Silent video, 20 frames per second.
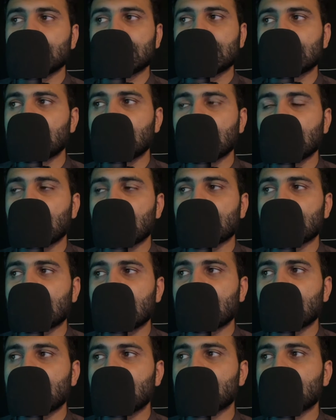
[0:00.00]
Yeah,
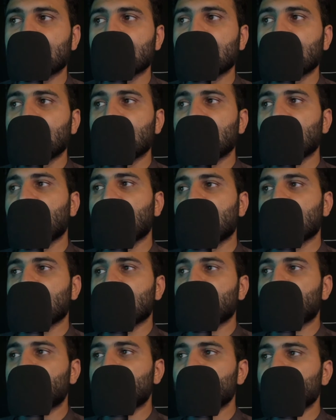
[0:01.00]
that is it. And
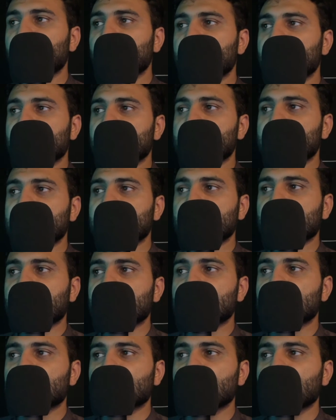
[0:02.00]
if you just
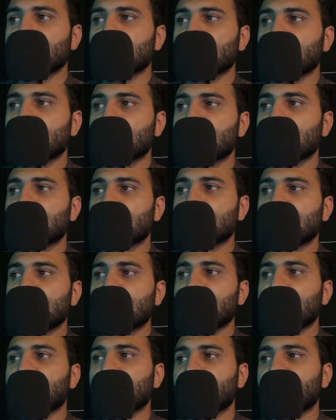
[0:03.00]
console
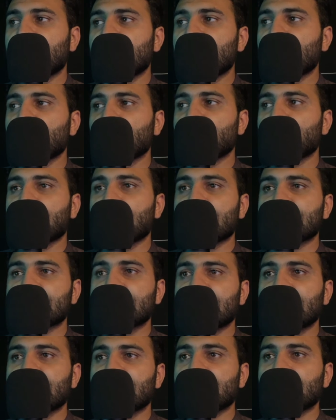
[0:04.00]
the value of x
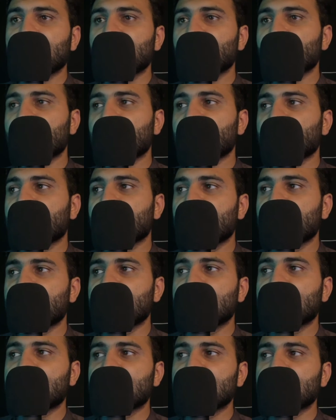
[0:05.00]
here, you can find
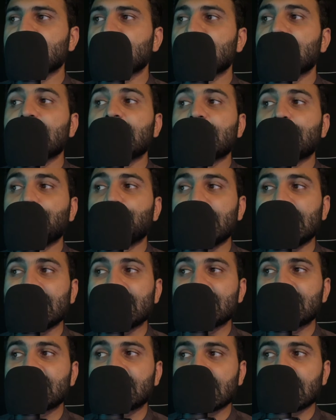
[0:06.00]
it is being
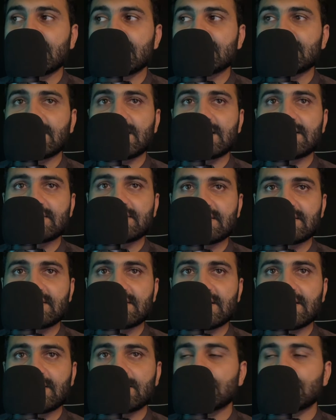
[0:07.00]
changed at this
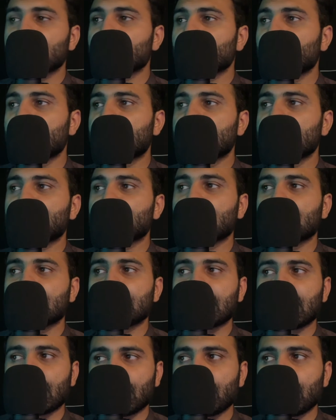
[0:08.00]
line, so it is 20
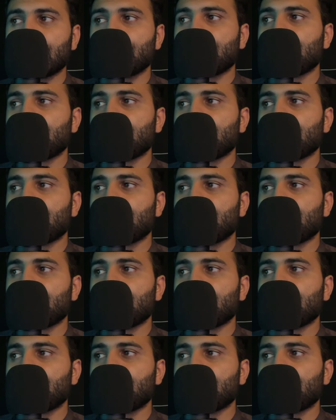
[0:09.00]
now.